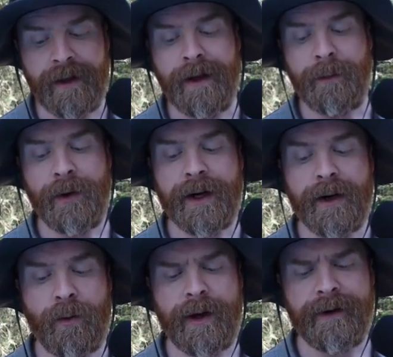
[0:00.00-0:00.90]
but I
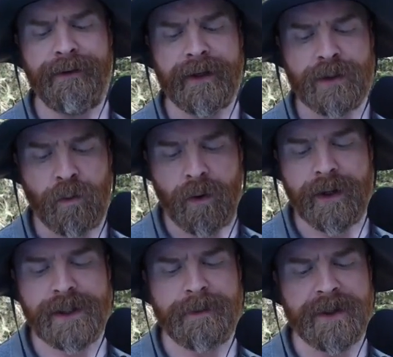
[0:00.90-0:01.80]
want to fix
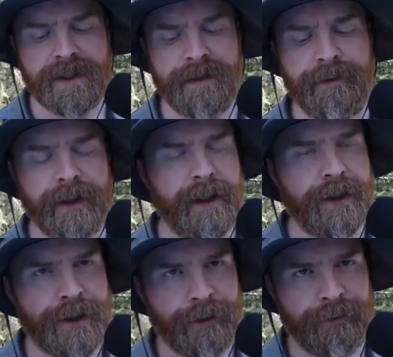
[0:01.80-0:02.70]
one specific
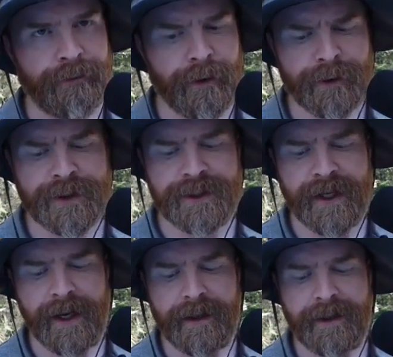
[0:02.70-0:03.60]
issue first,
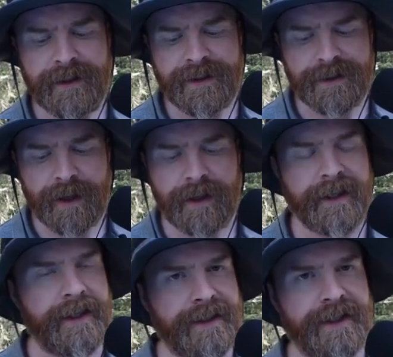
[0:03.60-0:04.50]
and it's not
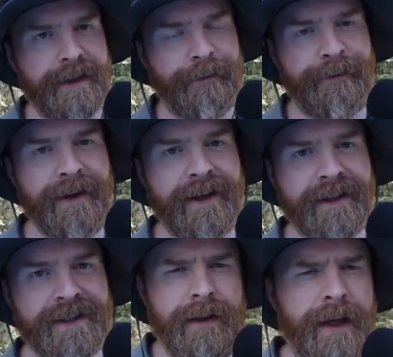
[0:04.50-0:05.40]
easy to
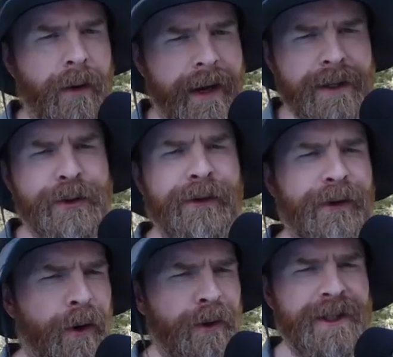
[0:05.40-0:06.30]
fix. Now, Endrift
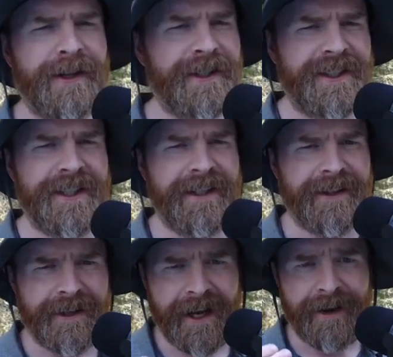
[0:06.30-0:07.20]
goes on to state
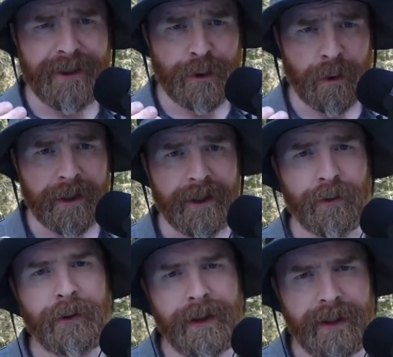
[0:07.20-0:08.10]
that they have this
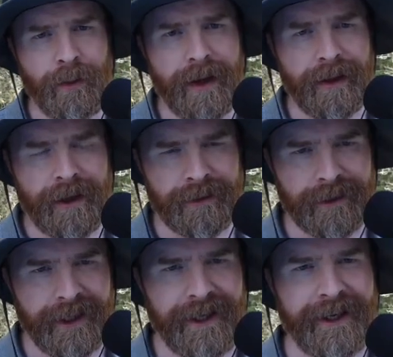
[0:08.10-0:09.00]
working really well
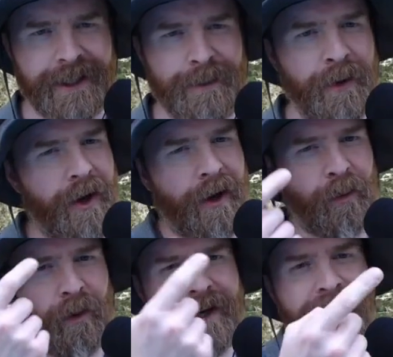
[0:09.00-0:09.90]
on Linux, but
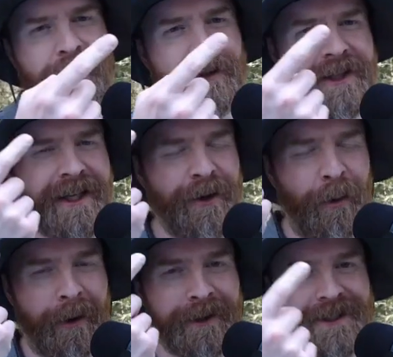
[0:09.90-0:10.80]
on Windows it
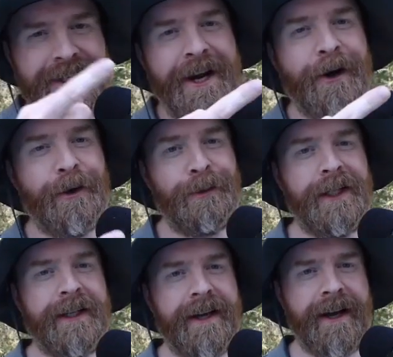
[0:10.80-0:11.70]
works
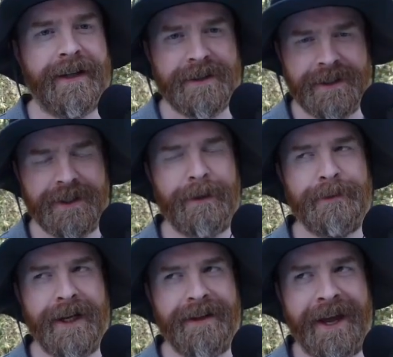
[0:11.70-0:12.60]
terribly, and
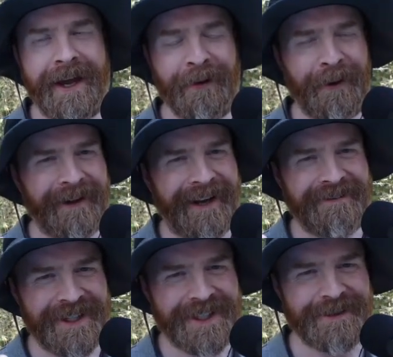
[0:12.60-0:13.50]
someday they will
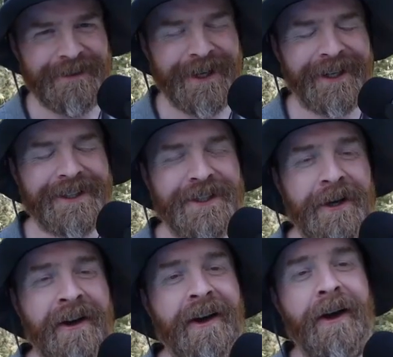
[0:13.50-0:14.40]
have this fixed.
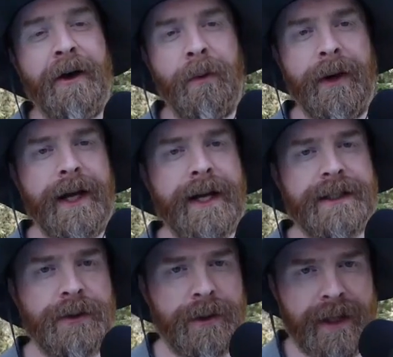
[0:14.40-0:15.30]
When
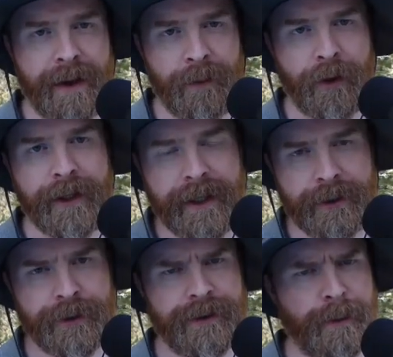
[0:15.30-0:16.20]
asked to elaborate,
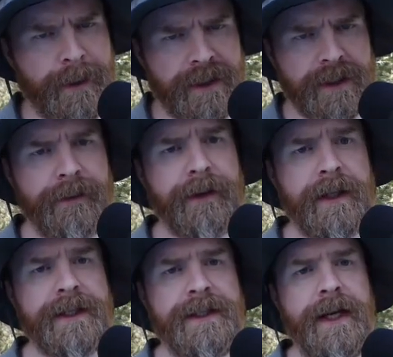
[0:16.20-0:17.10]
Endrift
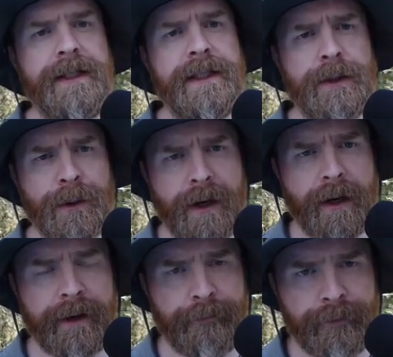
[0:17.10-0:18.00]
specifically states it's
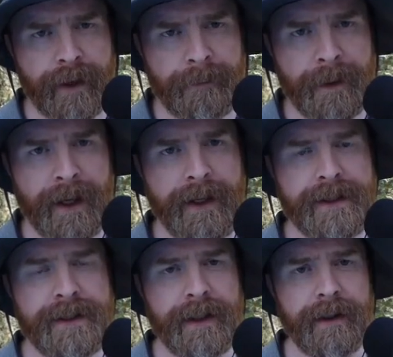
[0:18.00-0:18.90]
regarding frame
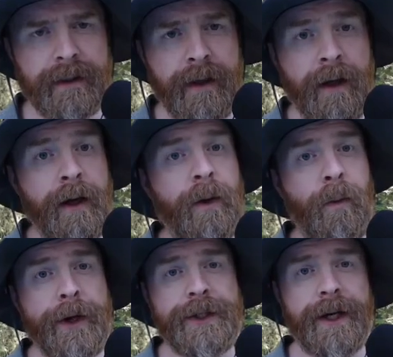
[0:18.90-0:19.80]
pacing
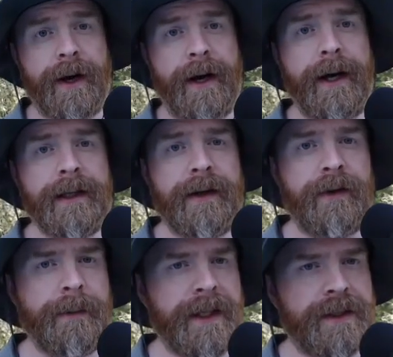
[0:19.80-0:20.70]
which at a high
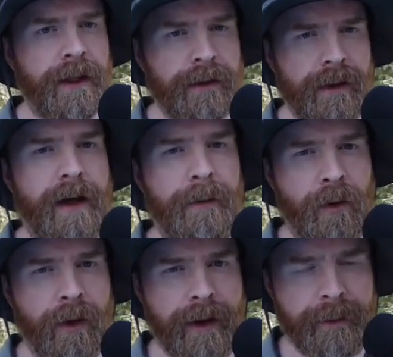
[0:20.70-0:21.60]
level means a lot
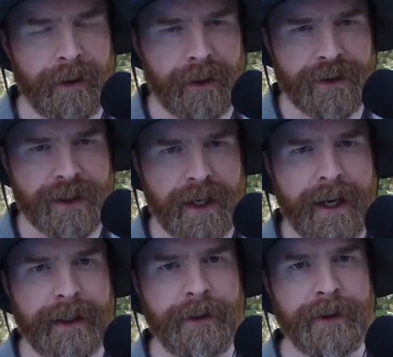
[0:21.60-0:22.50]
more emulation
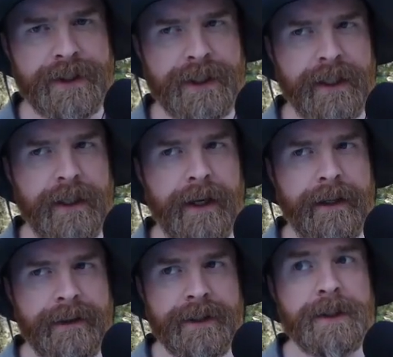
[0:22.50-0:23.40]
accuracy,
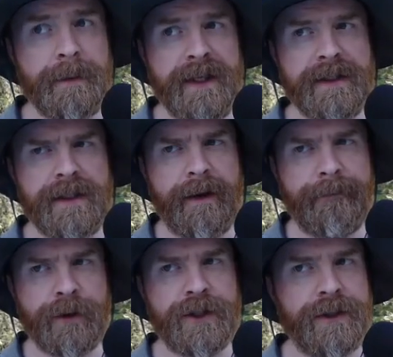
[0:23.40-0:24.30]
and this means that
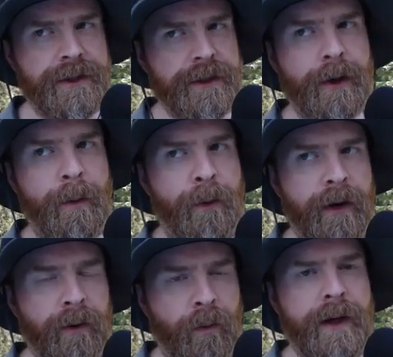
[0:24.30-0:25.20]
version
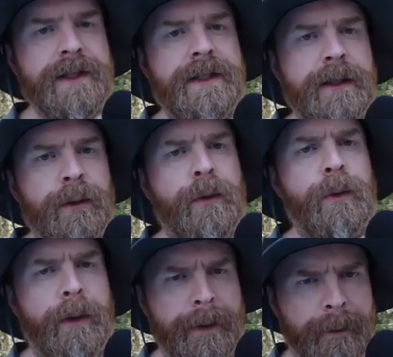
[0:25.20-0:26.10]
0.10
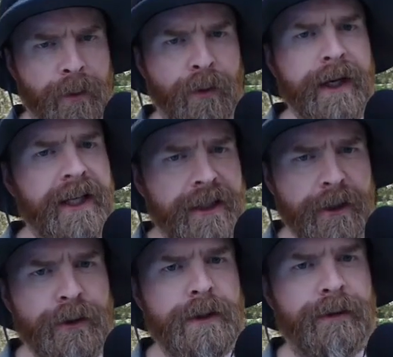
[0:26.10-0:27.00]
will be pretty
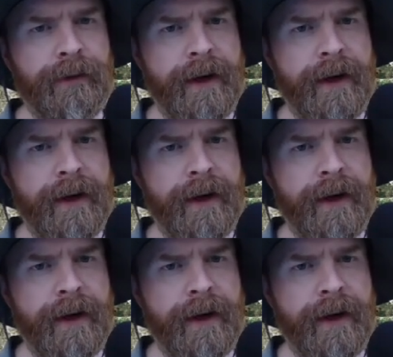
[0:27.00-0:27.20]
huge for